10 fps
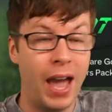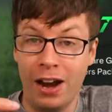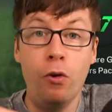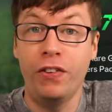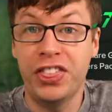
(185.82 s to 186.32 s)
and
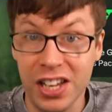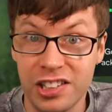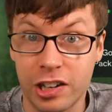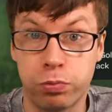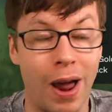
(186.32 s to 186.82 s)
other
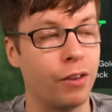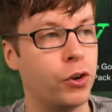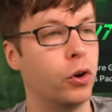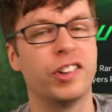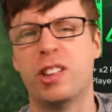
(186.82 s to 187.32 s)
things as well, of
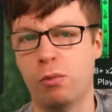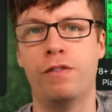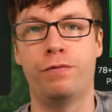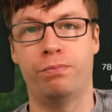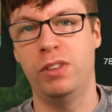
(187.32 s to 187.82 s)
course, that
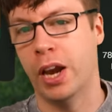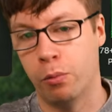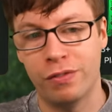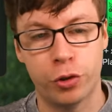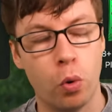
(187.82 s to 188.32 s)
we've you know
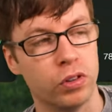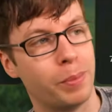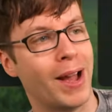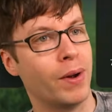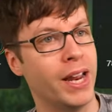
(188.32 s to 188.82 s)
we've talked about